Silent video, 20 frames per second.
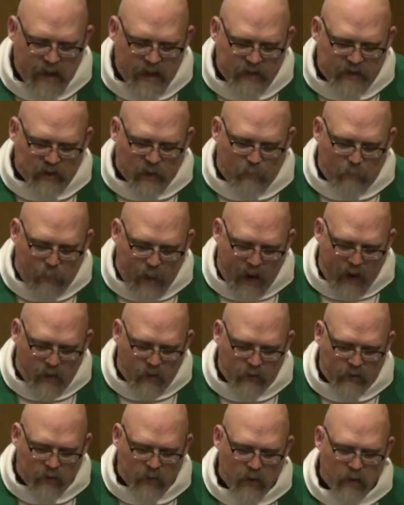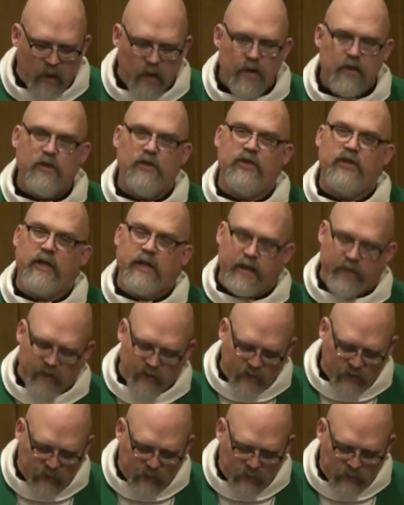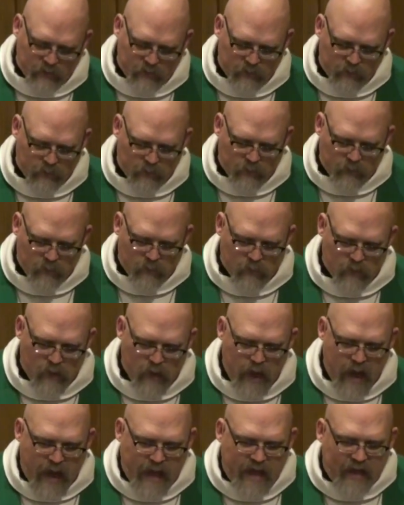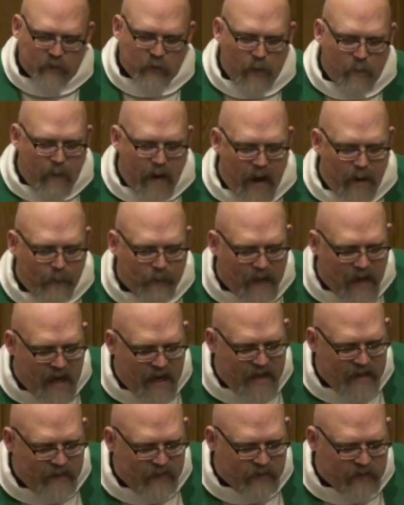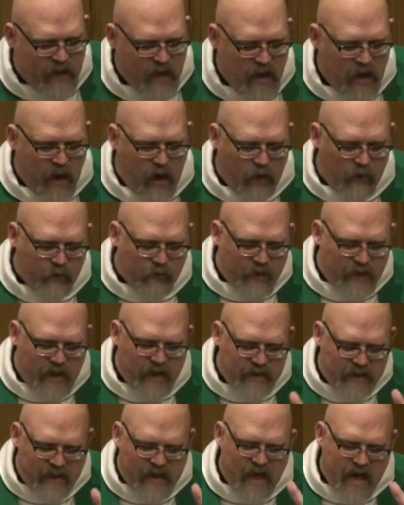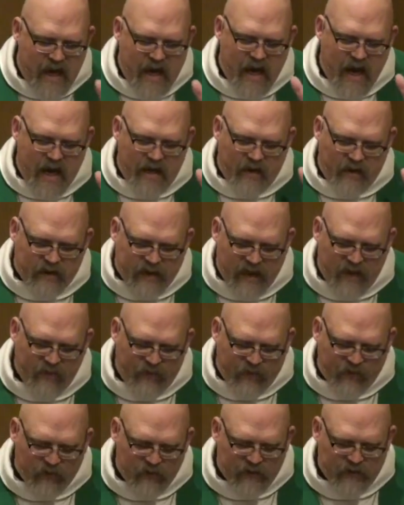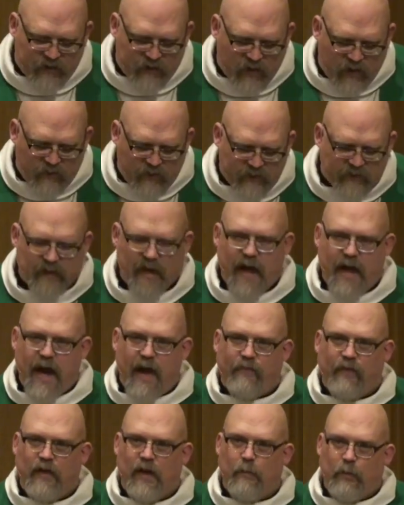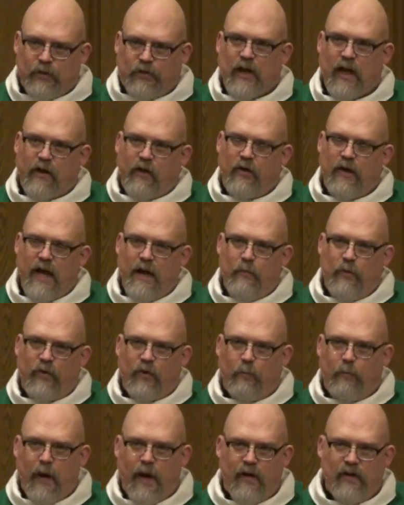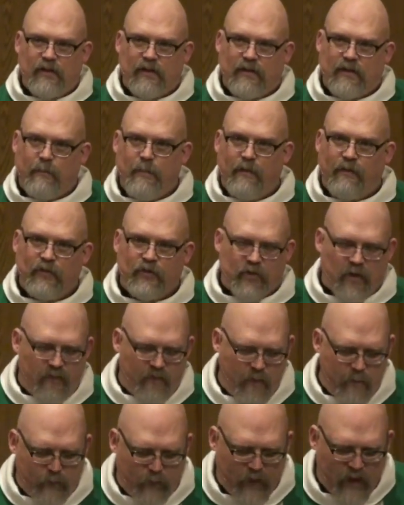It's about Jesus. And as we baptize Audrina today at our 10:30 service, and I had to double check her name with her parents because I'm never sure if I'm